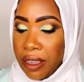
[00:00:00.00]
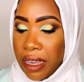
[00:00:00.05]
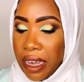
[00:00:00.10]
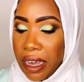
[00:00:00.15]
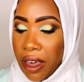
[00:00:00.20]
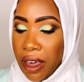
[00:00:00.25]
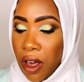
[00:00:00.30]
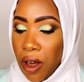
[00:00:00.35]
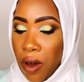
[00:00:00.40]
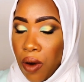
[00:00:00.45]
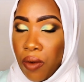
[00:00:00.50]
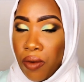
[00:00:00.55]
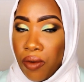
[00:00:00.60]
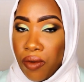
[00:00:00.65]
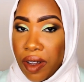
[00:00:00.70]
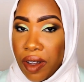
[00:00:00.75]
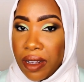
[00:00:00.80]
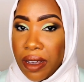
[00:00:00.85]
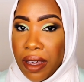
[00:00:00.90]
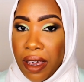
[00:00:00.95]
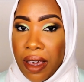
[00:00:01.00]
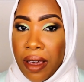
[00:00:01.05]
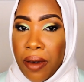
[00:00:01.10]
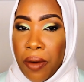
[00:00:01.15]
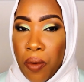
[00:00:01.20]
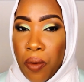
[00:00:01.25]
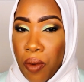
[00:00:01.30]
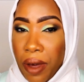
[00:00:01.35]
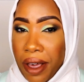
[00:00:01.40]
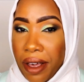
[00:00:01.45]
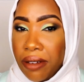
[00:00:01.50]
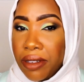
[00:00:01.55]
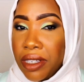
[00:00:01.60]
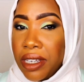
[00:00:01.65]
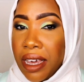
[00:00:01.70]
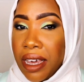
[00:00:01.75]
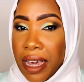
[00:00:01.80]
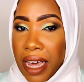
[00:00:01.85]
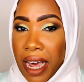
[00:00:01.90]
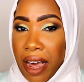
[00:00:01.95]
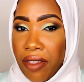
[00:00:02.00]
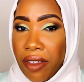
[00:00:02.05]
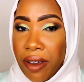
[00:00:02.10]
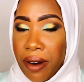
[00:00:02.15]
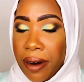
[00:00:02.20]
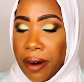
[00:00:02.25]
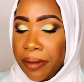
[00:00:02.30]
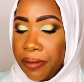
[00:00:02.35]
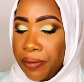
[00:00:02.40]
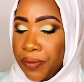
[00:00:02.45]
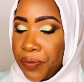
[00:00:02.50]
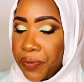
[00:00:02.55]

They go really well together,